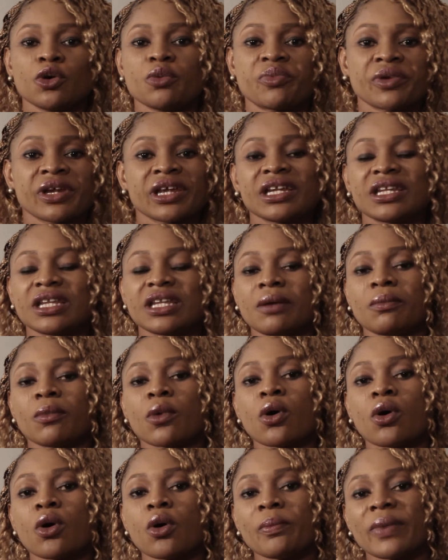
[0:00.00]
bringing them
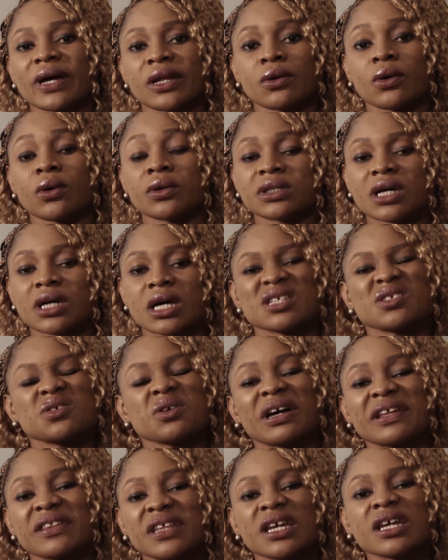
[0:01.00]
up and all that. So
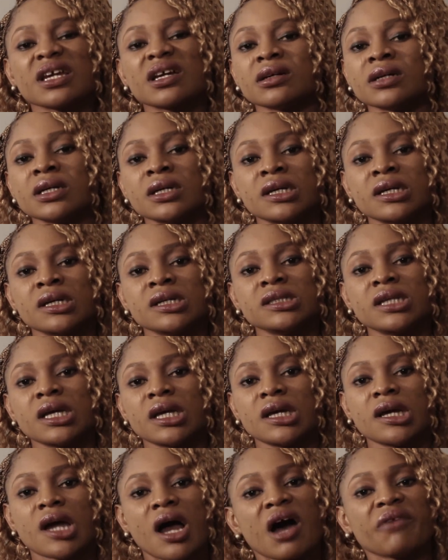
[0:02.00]
I think
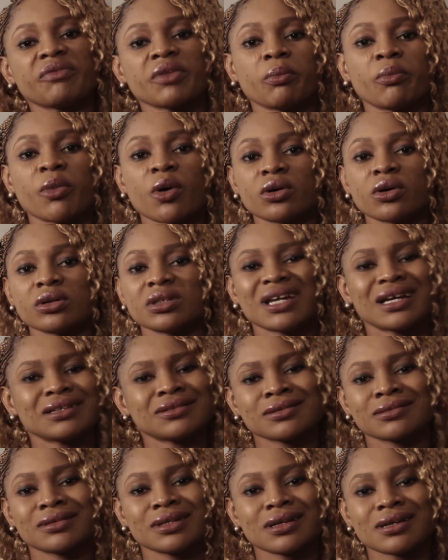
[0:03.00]
they have the bond. I
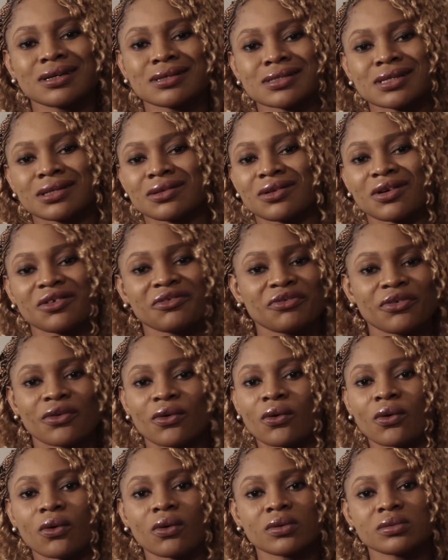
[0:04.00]
don't think it's enough
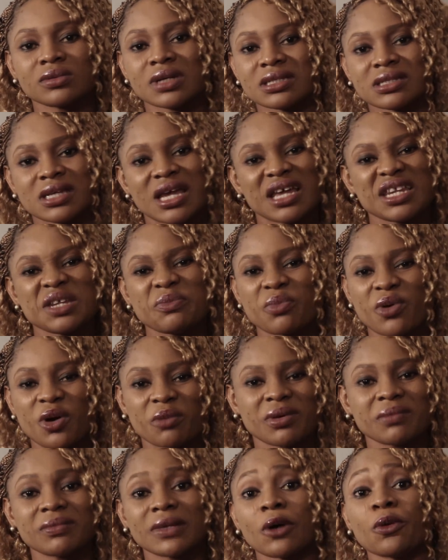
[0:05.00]
there's any
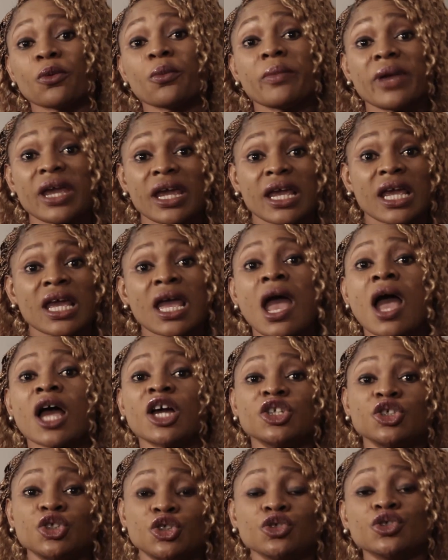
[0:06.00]
problem that will make
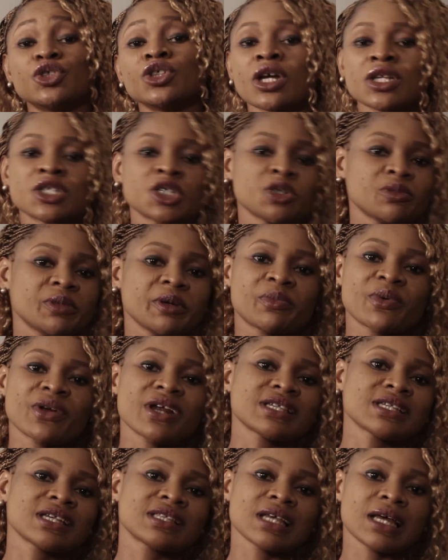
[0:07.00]
Jude not to be
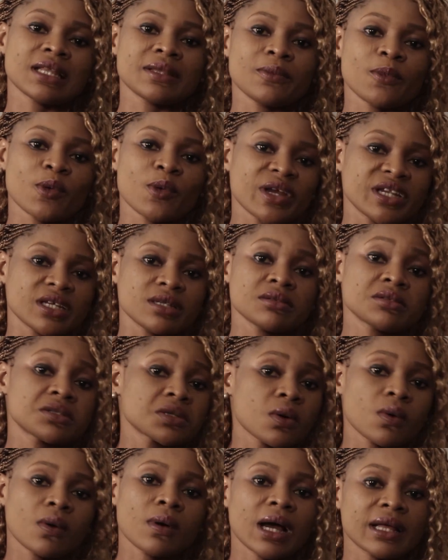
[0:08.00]
present at the wedding.
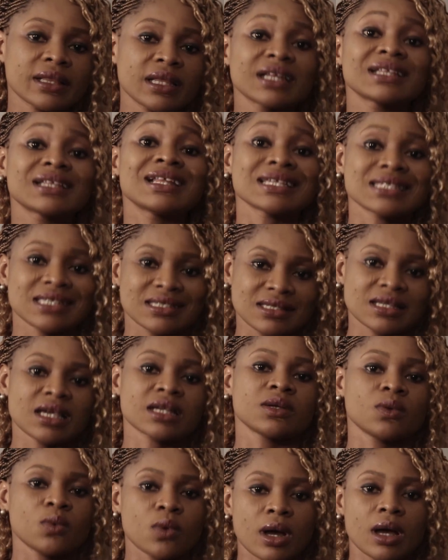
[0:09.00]
So I think that's
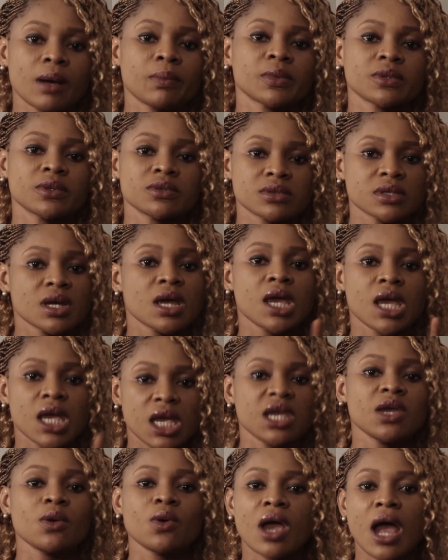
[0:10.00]
exactly what happened.
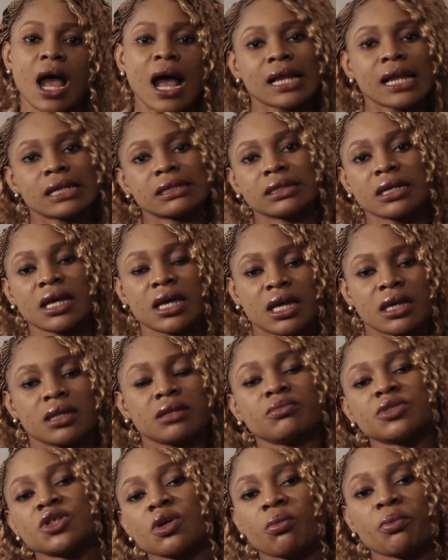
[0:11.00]
He and
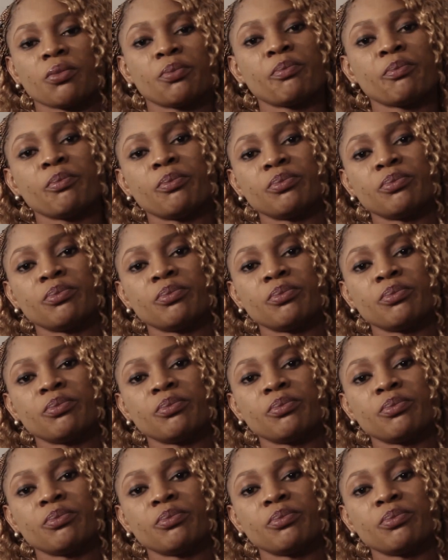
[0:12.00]
some